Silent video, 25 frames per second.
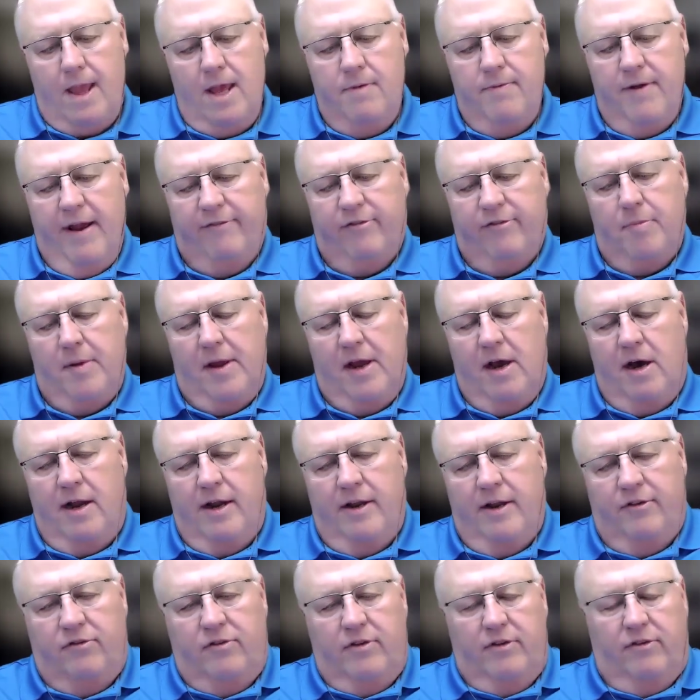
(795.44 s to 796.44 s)
And we have to be
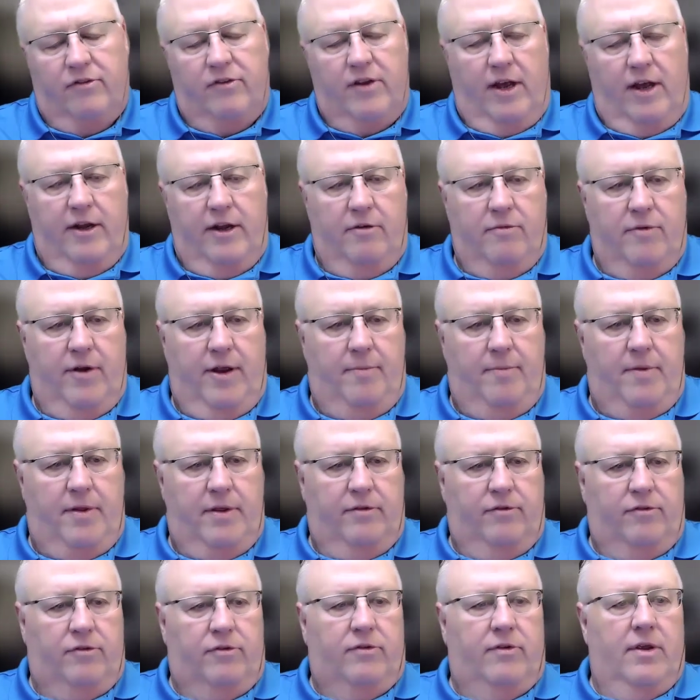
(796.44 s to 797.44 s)
honest that Saudi
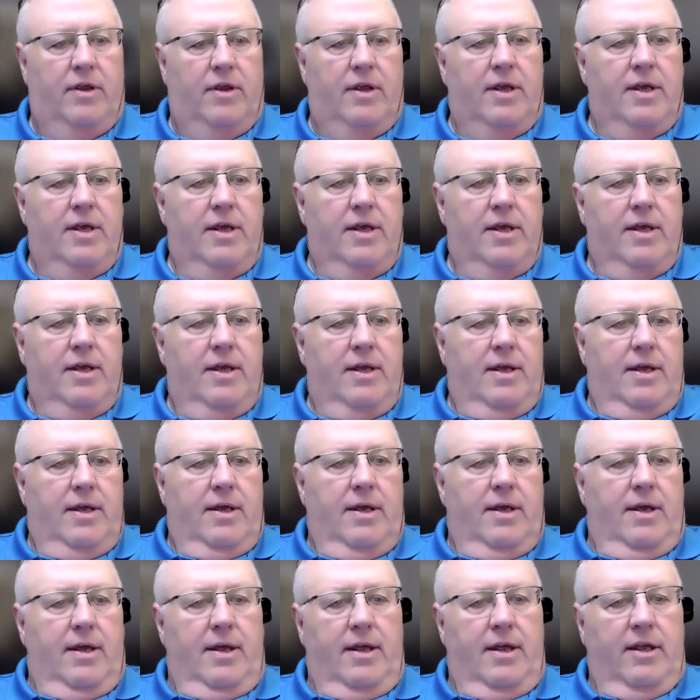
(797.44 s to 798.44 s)
Arabia
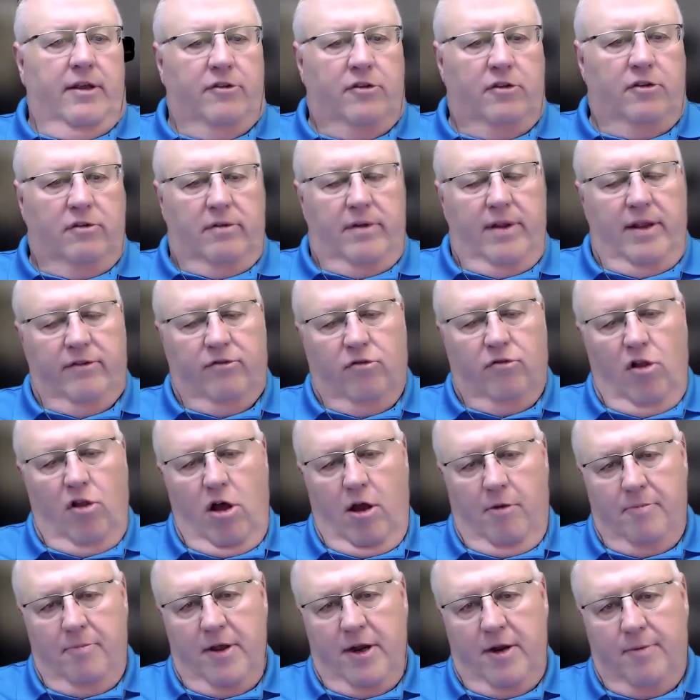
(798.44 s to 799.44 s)
has
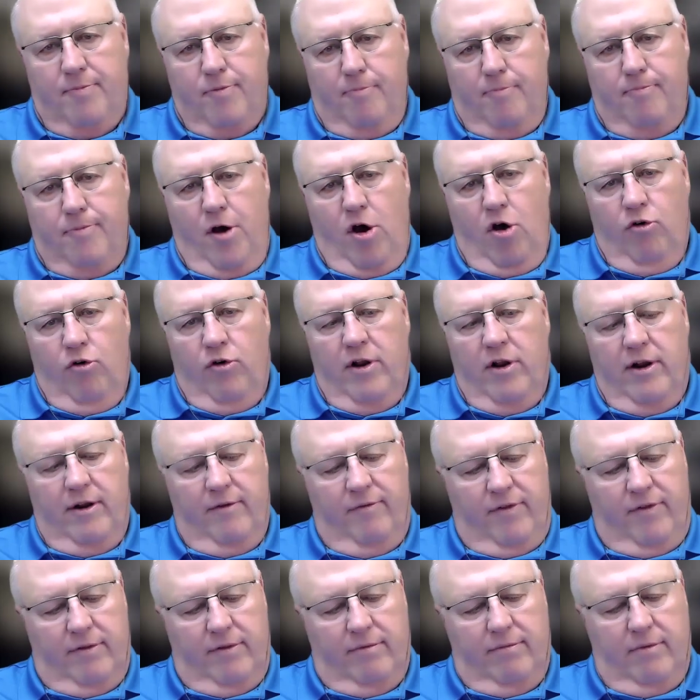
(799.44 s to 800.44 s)
long been a proponent
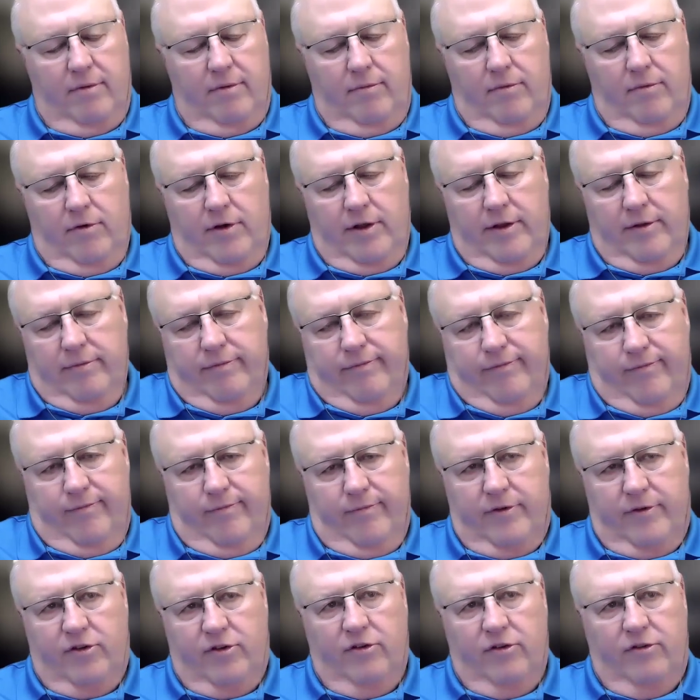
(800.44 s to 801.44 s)
of, well,
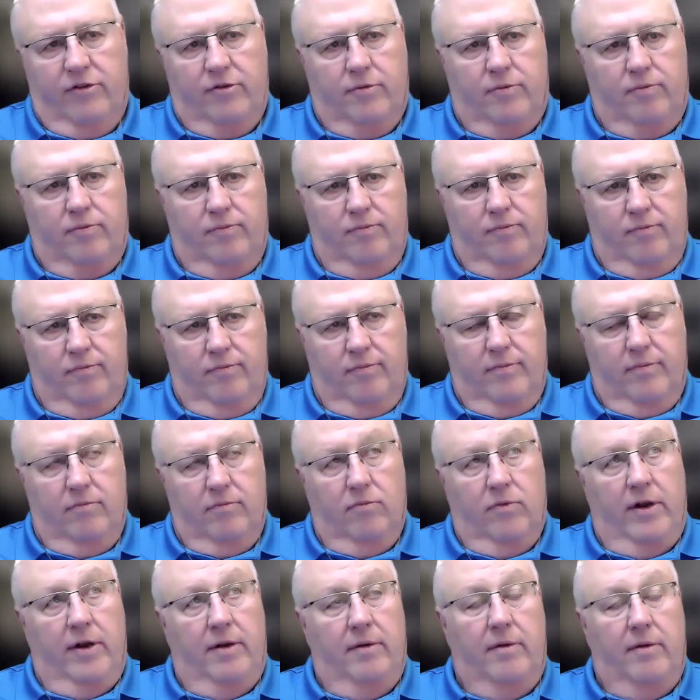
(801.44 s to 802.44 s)
since
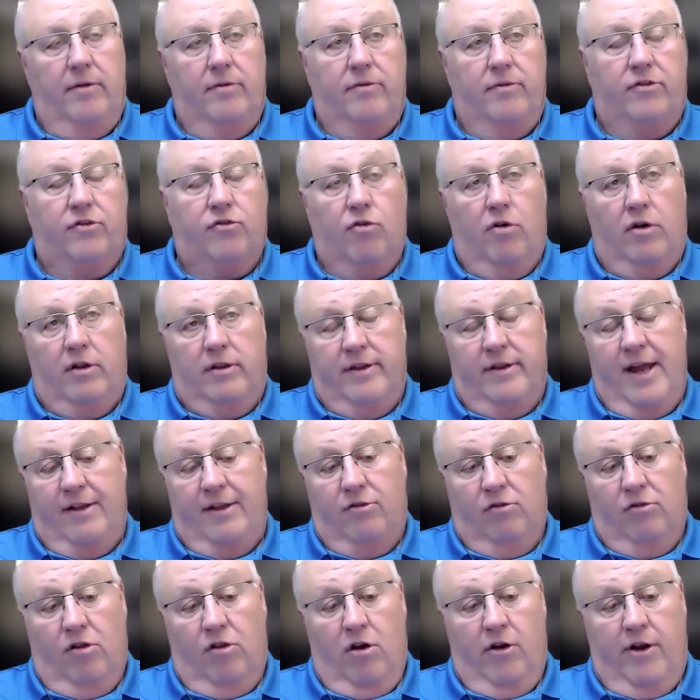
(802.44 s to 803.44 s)
when it's short,
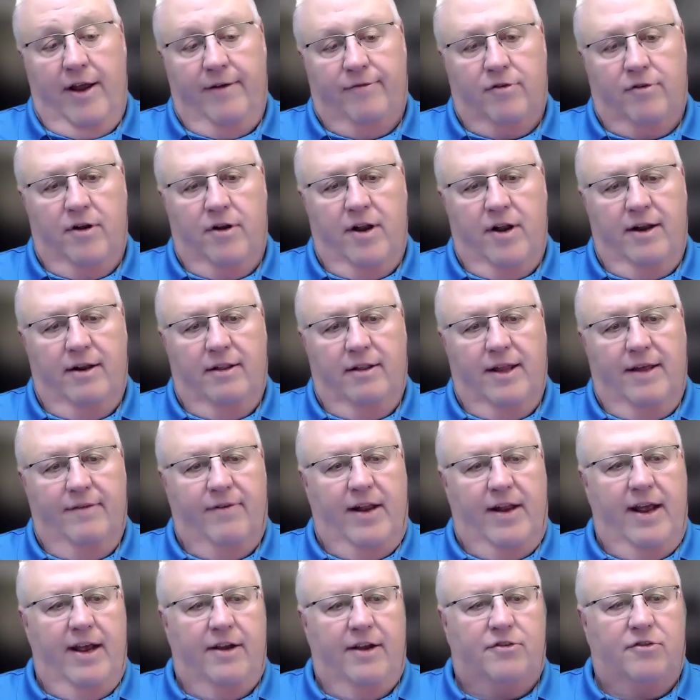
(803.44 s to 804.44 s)
not too long after
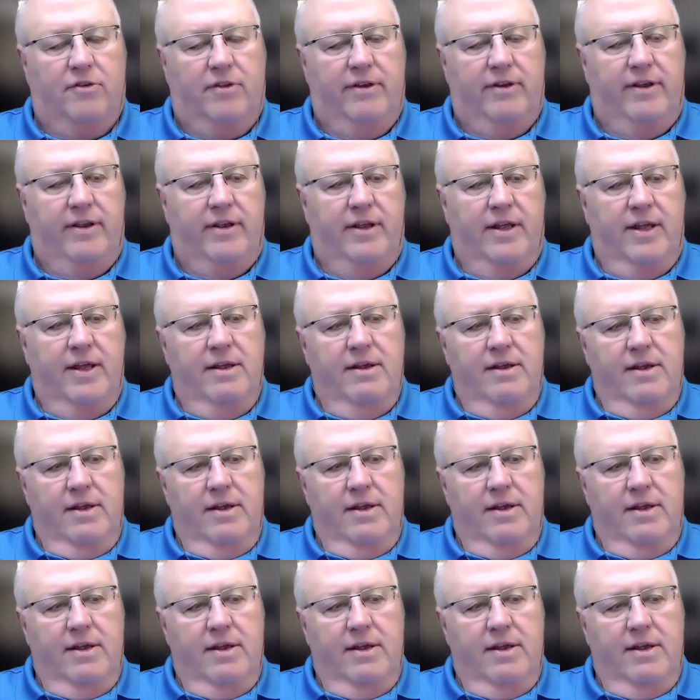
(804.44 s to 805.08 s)
9/11, actually,